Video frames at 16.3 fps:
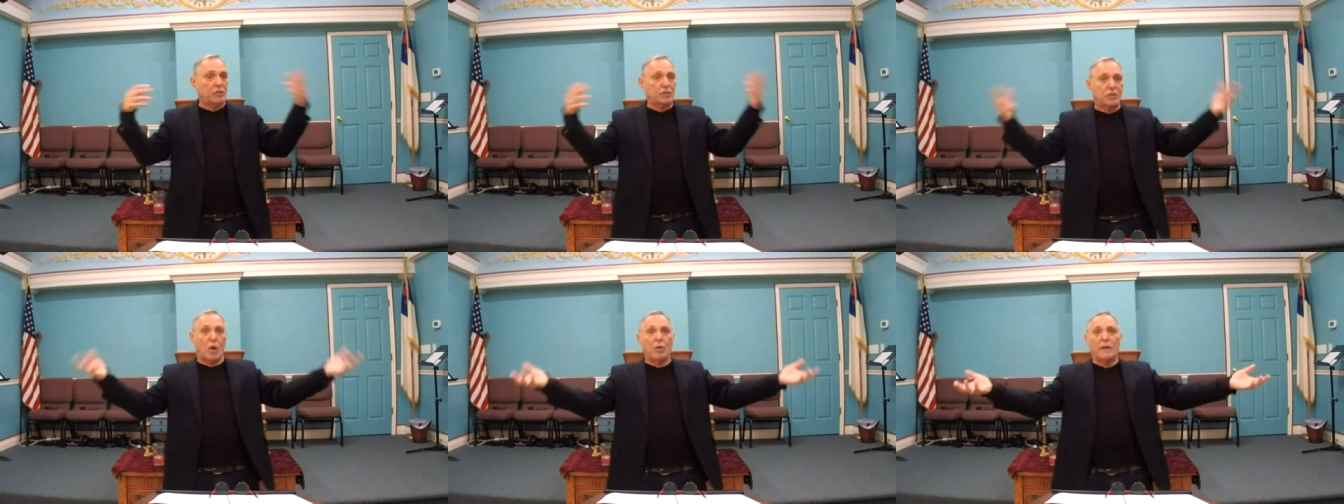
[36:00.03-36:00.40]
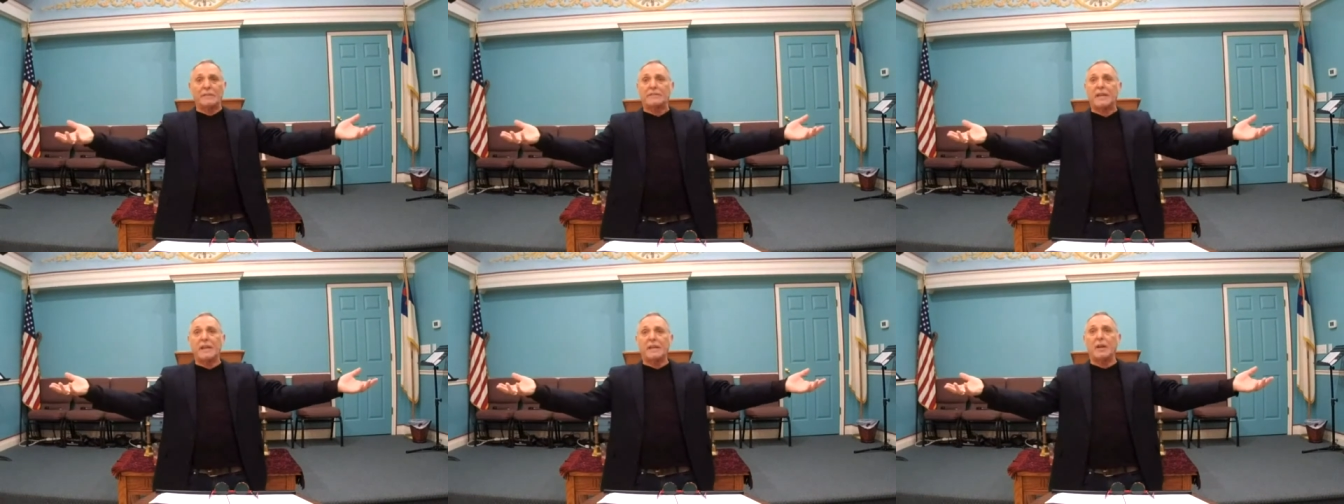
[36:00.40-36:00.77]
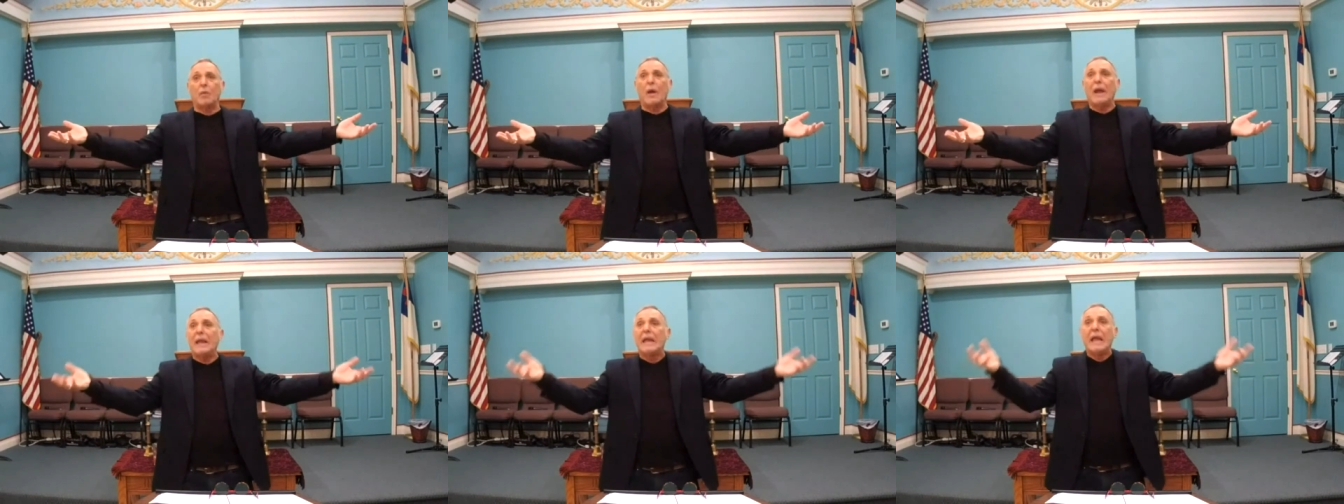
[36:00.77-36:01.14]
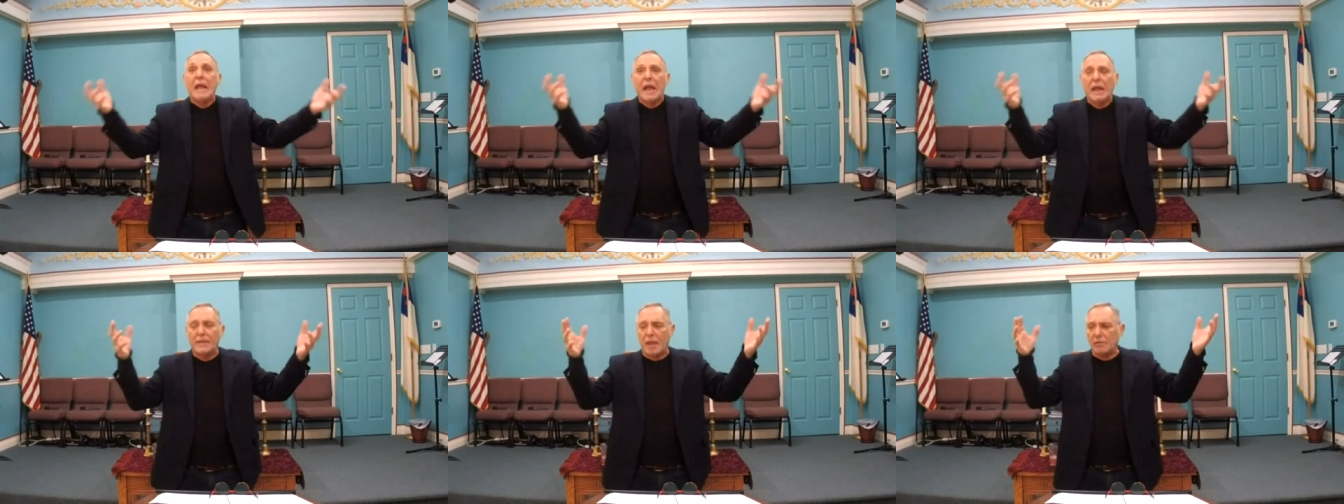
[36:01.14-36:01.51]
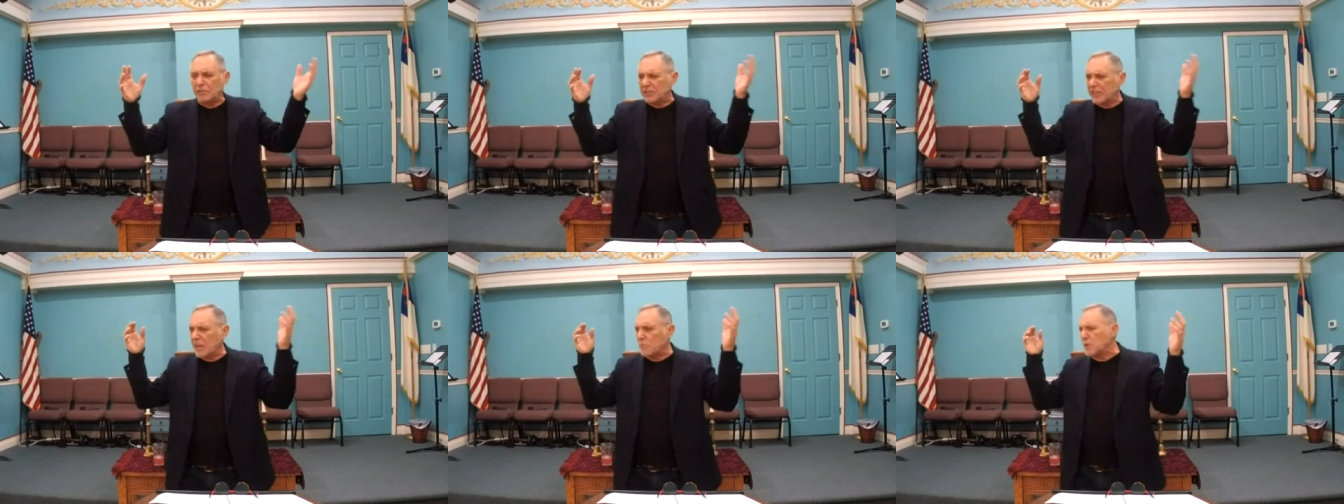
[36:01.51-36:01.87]
were stolen, taken away, and they
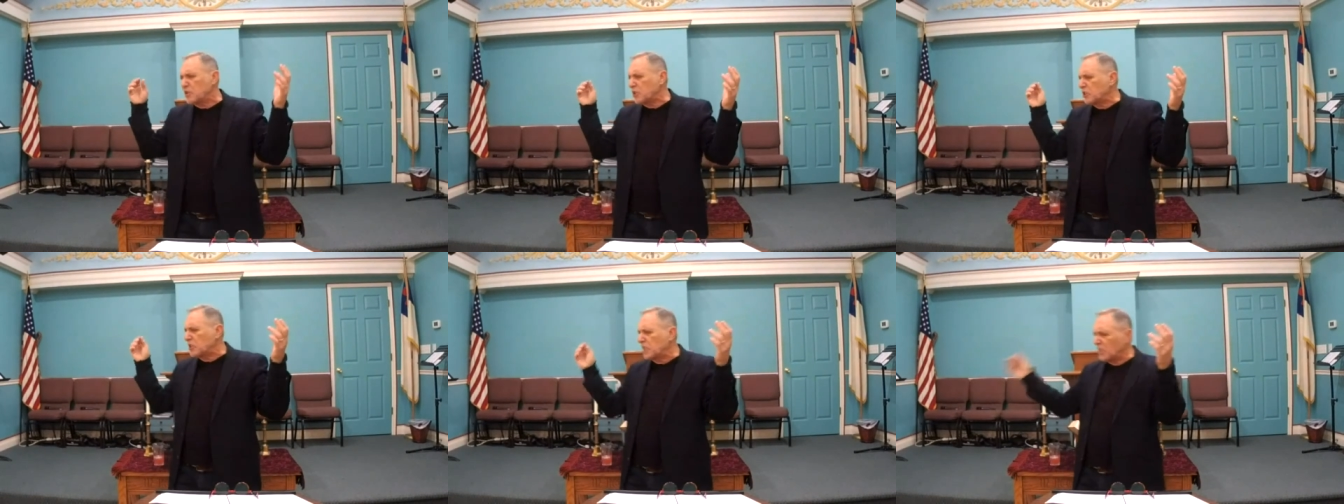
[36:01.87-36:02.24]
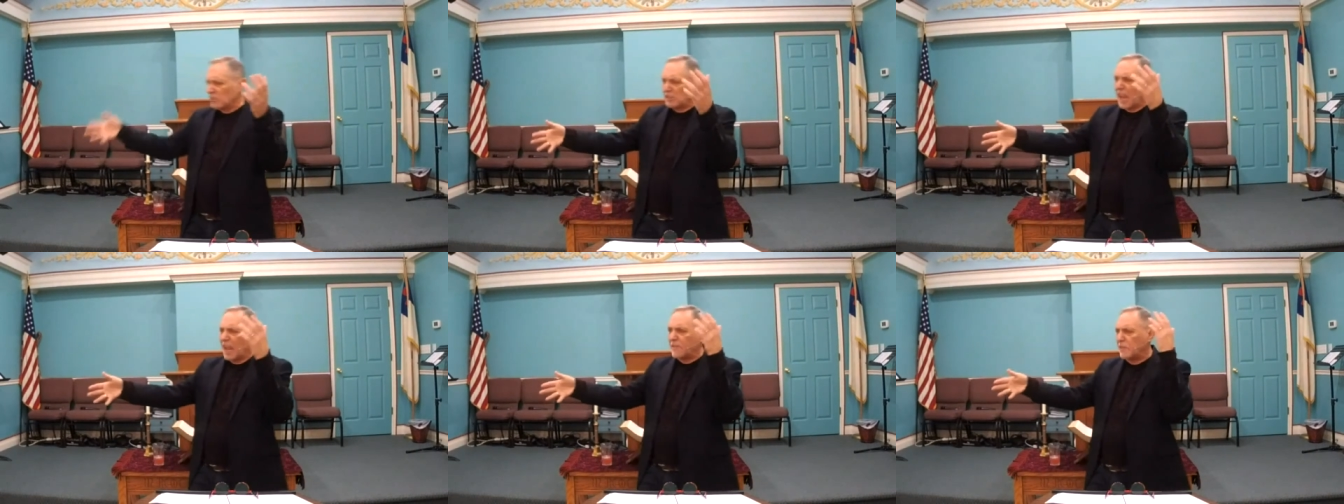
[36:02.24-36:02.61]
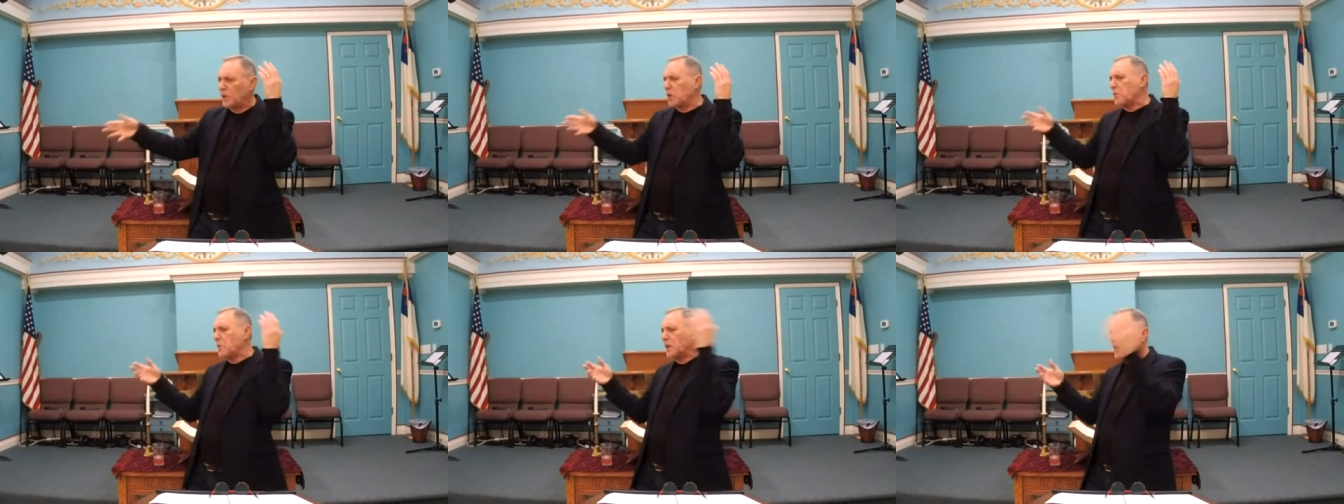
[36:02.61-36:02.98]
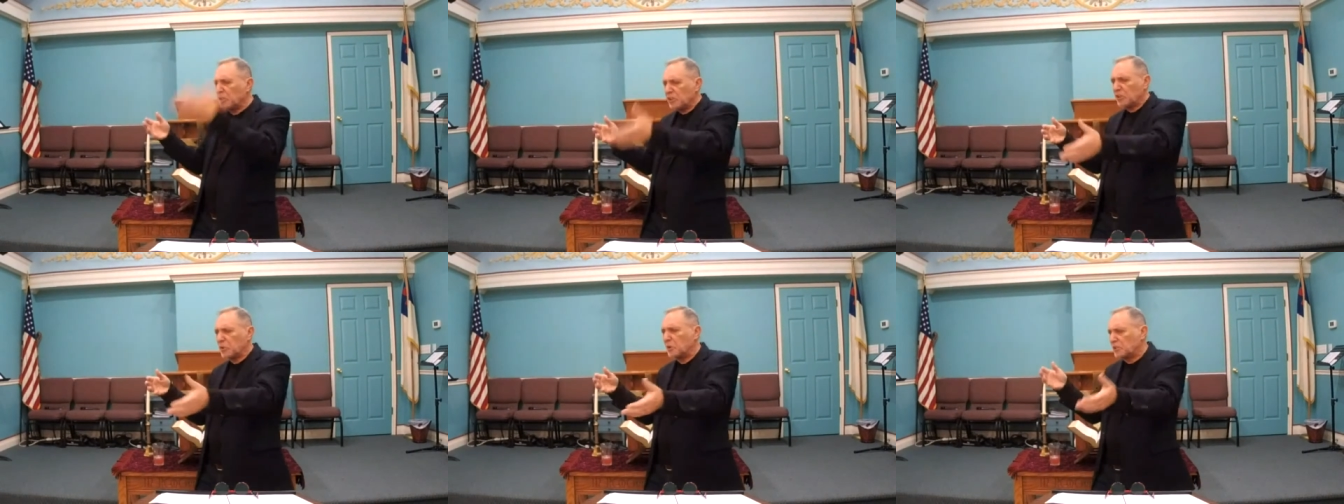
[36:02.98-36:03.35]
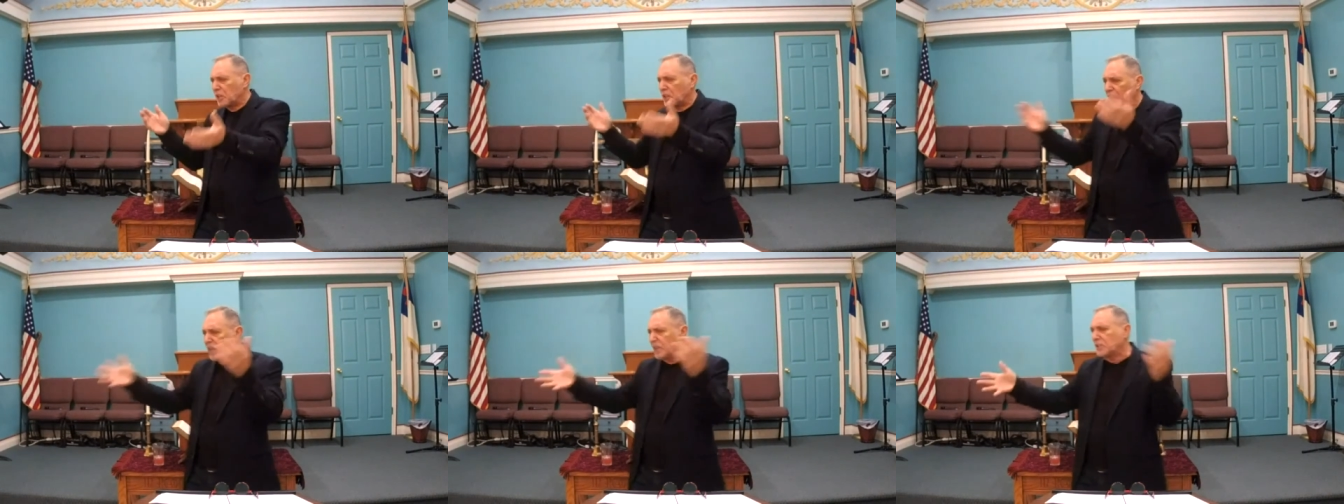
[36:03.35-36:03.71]
were saying, We should kill David. Look what he did to us.
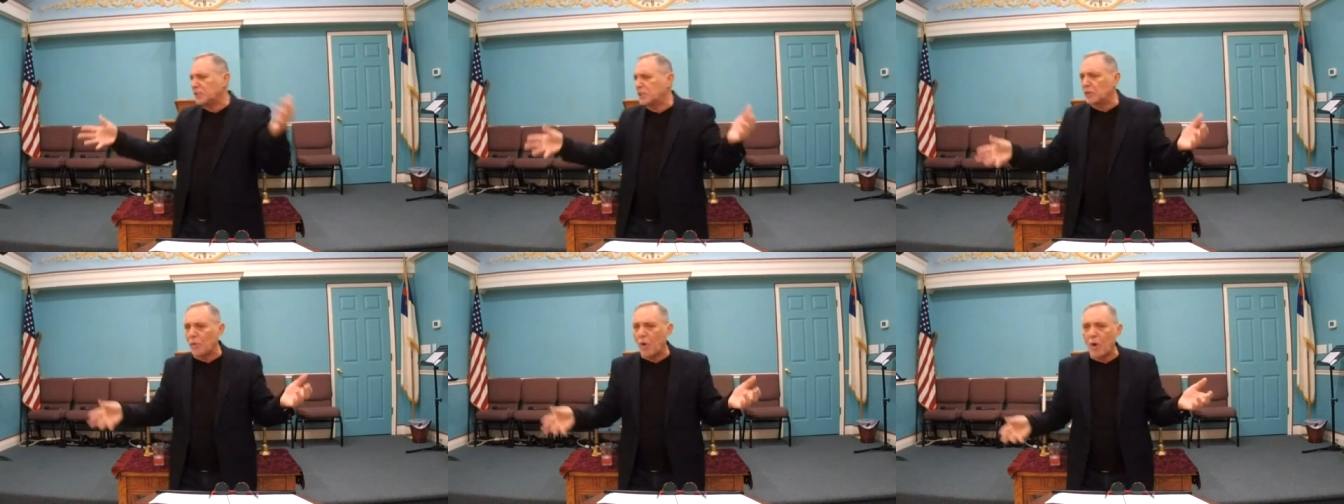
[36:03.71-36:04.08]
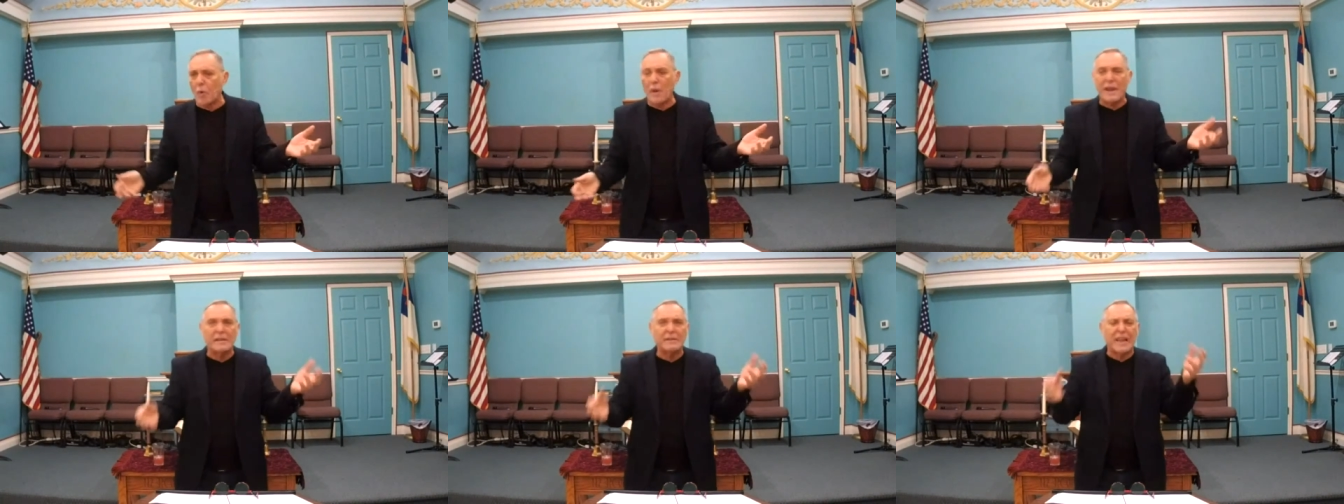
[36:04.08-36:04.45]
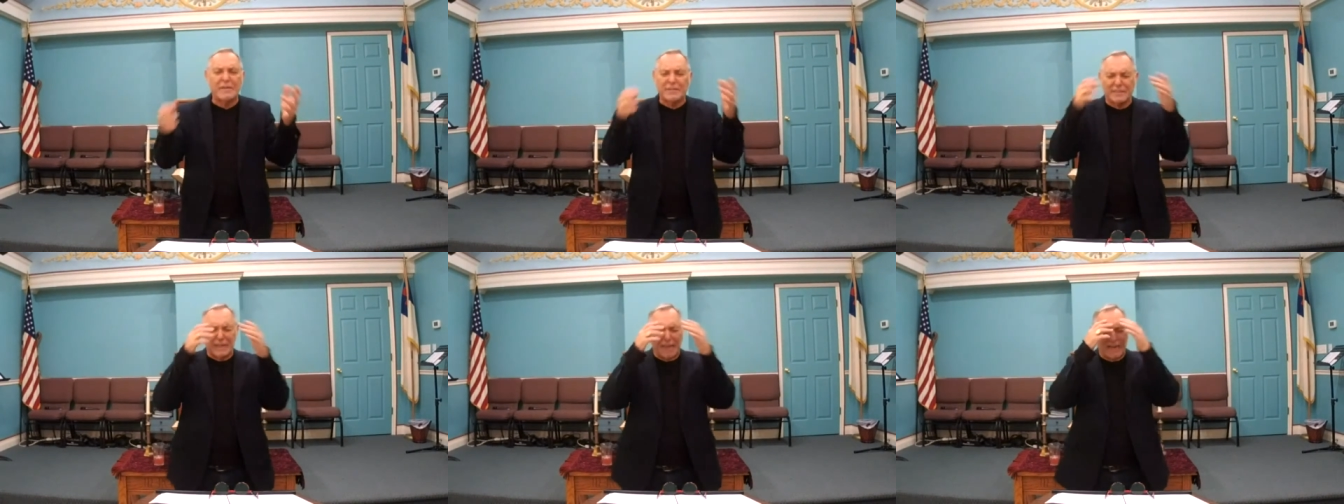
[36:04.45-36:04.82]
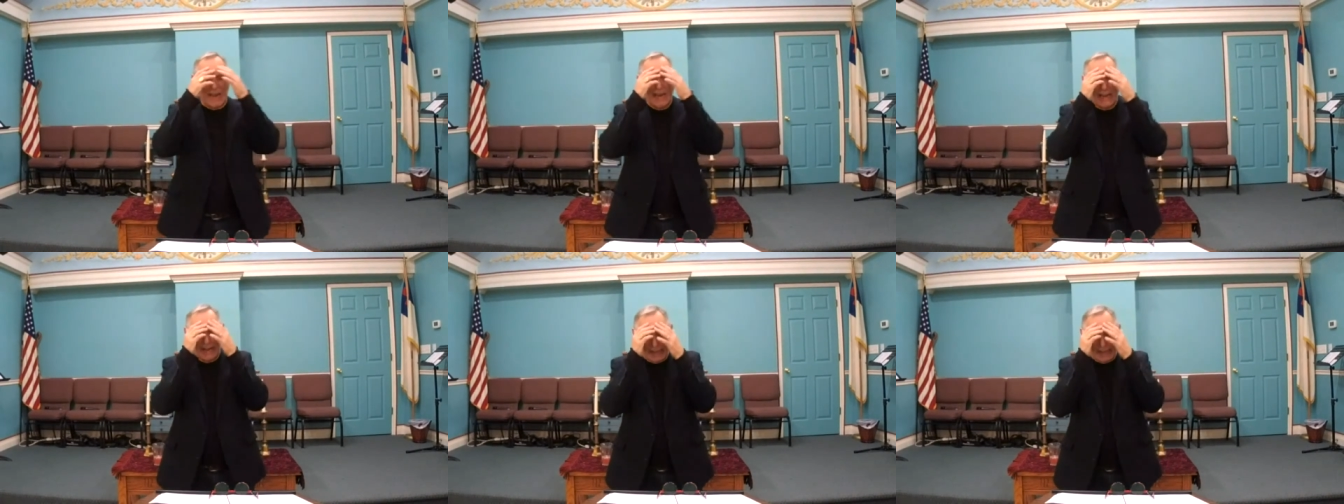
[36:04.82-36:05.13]
He led us in the wrong way. And David's like, I